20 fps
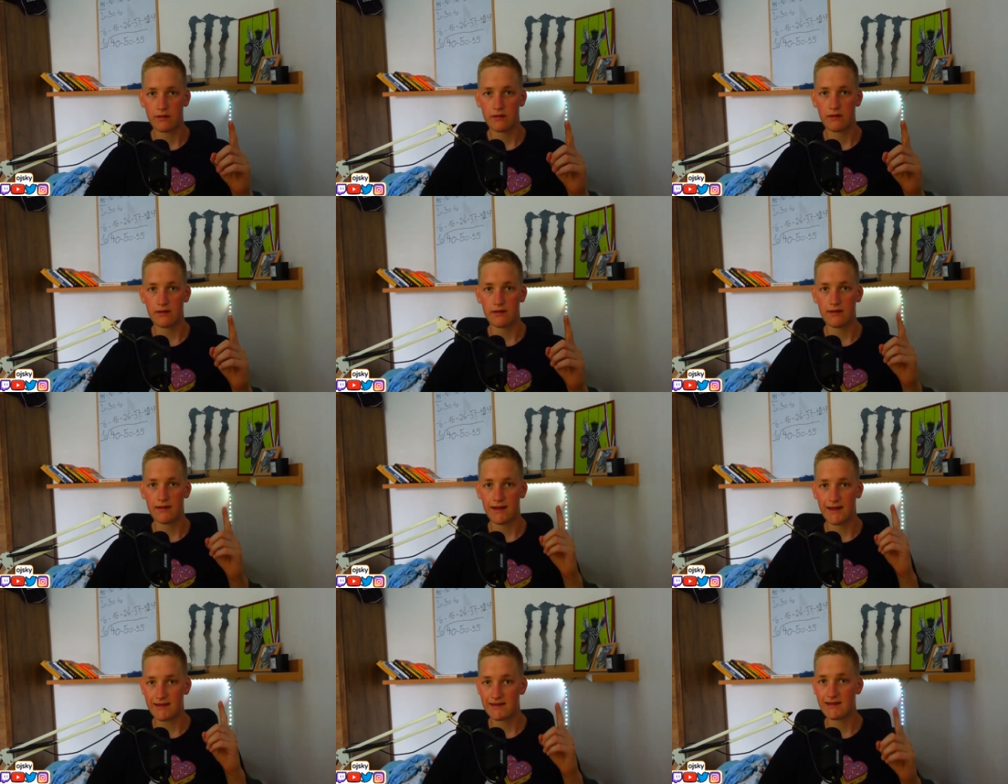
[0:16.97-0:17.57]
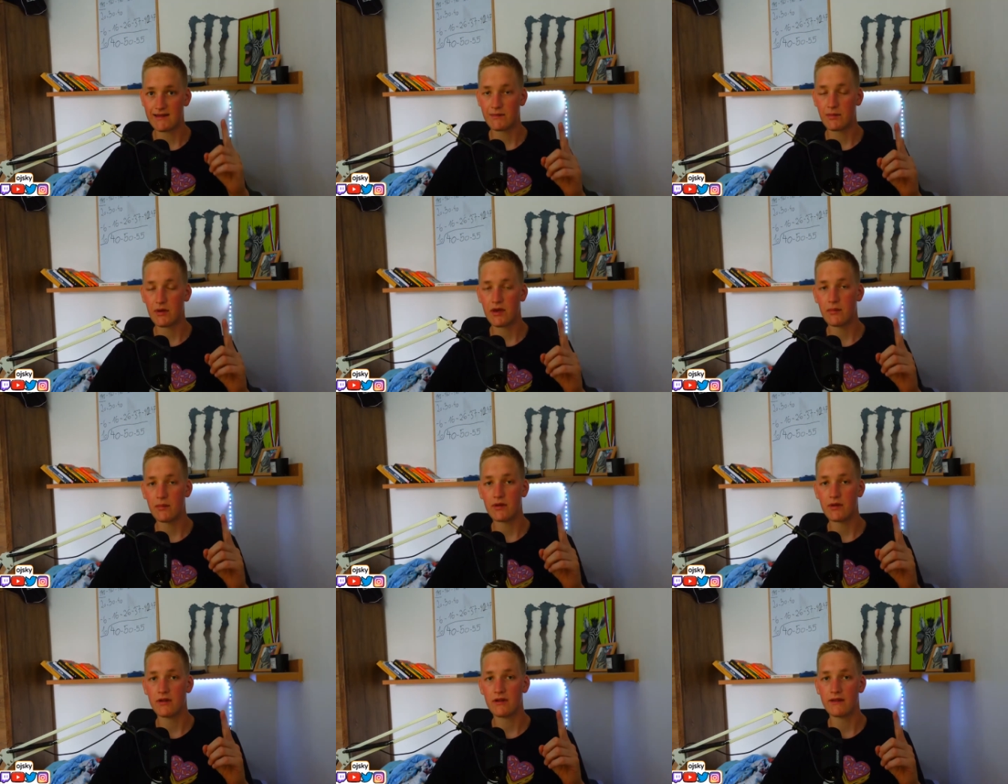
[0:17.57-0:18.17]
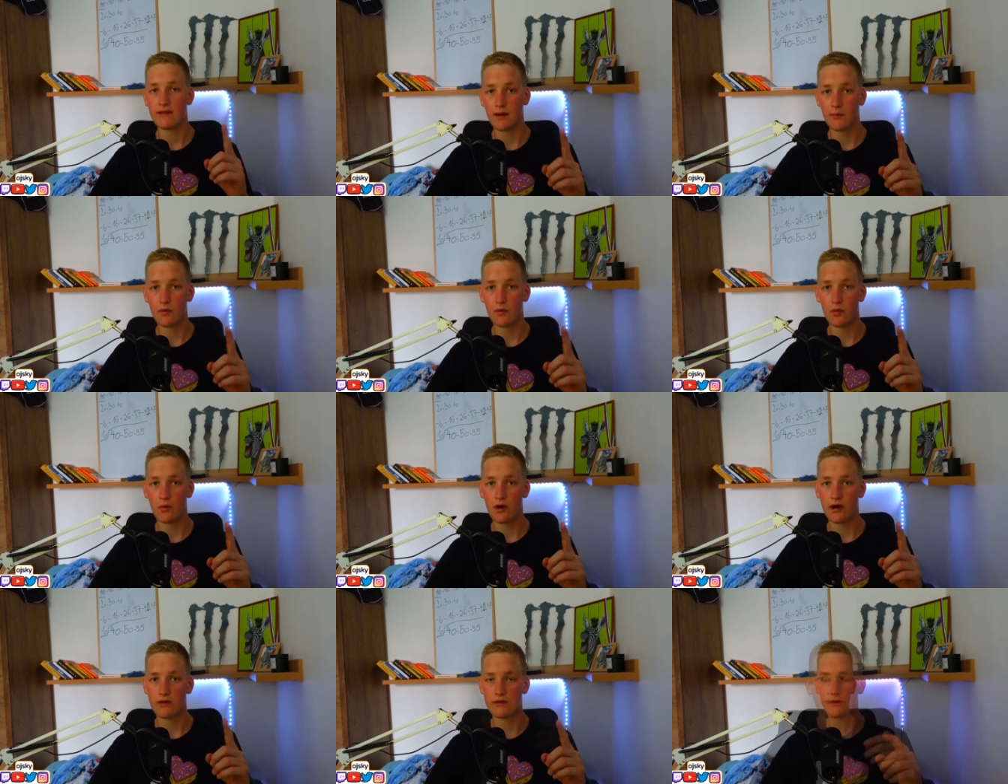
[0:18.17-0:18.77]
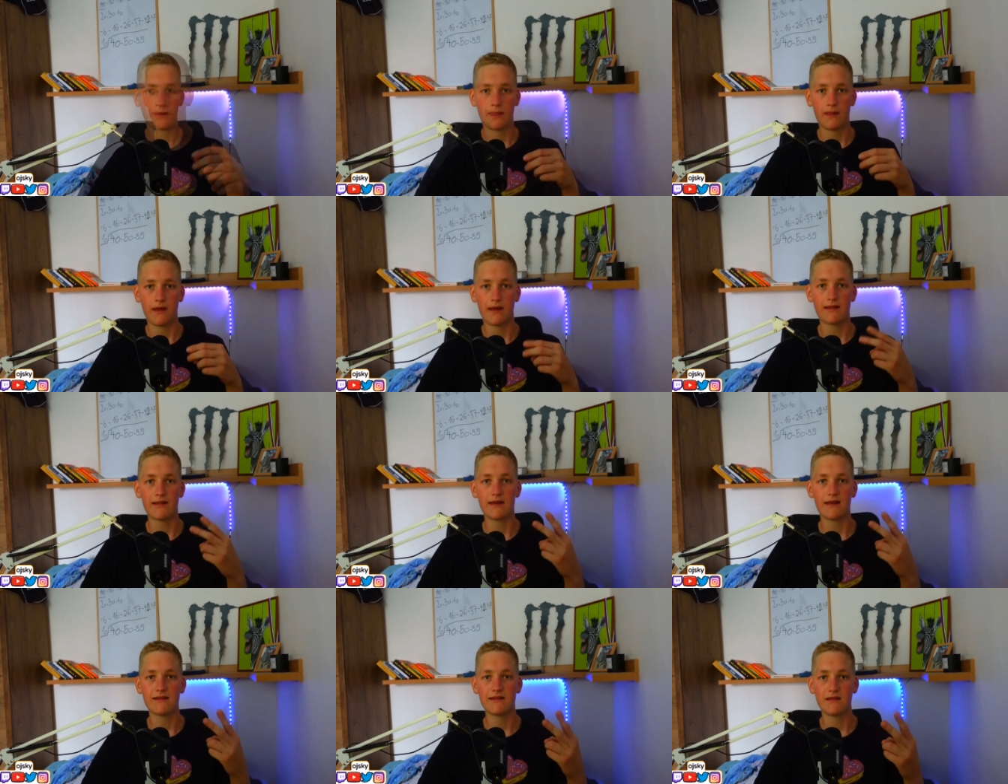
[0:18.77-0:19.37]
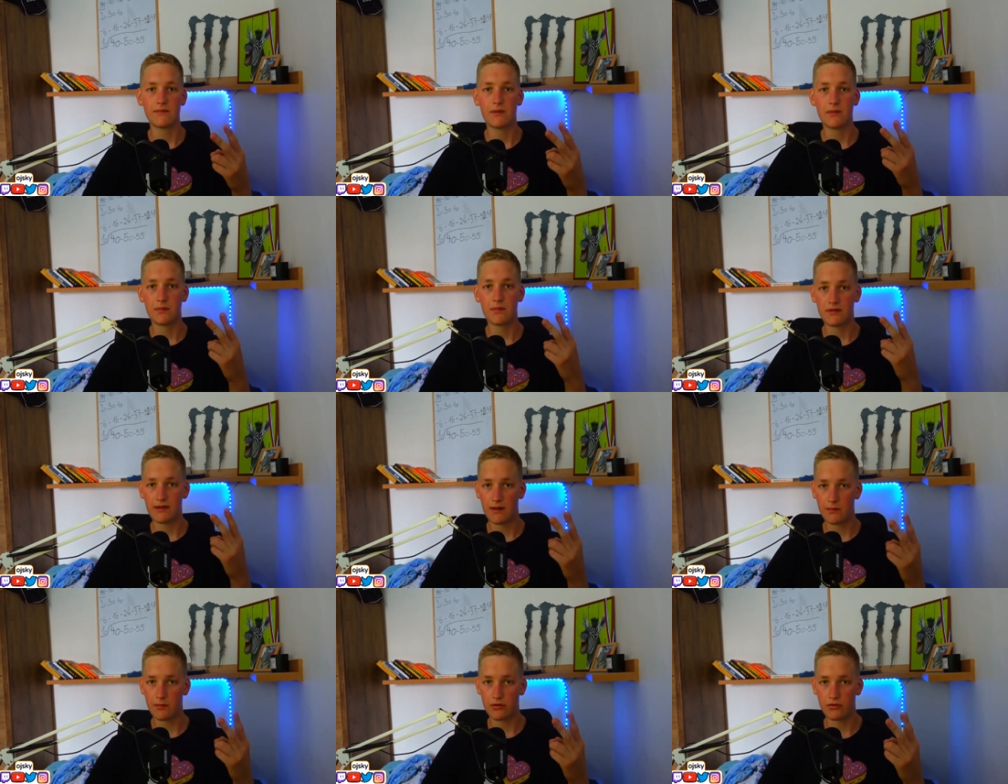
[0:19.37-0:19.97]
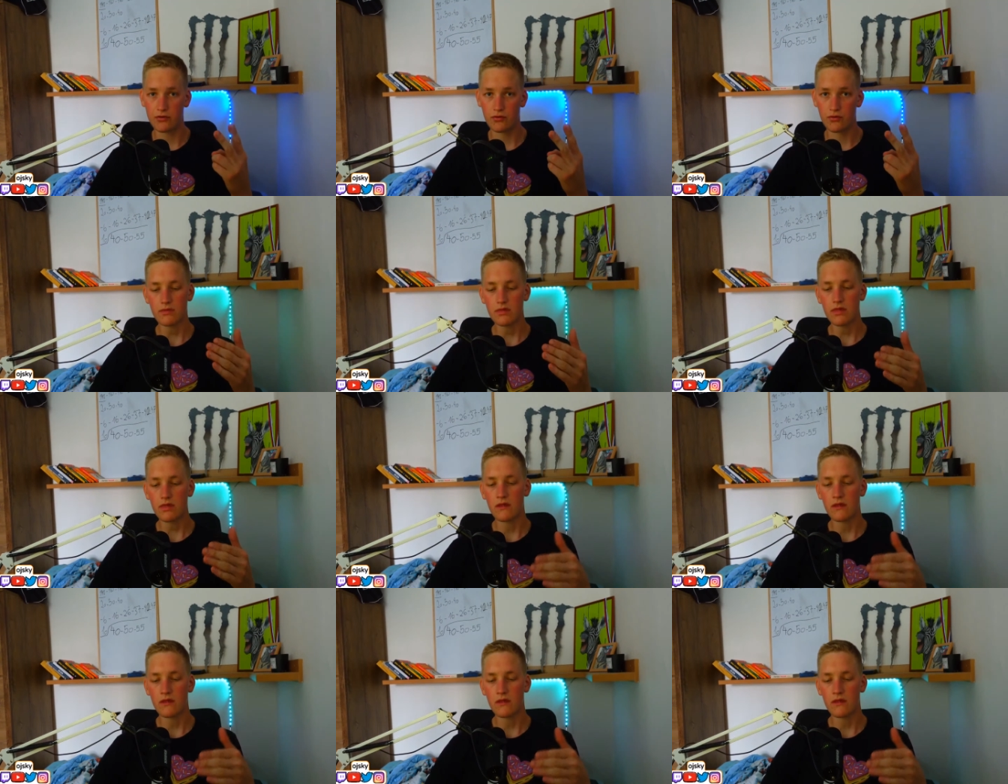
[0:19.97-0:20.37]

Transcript: Lazy people number one. And lazy people number two,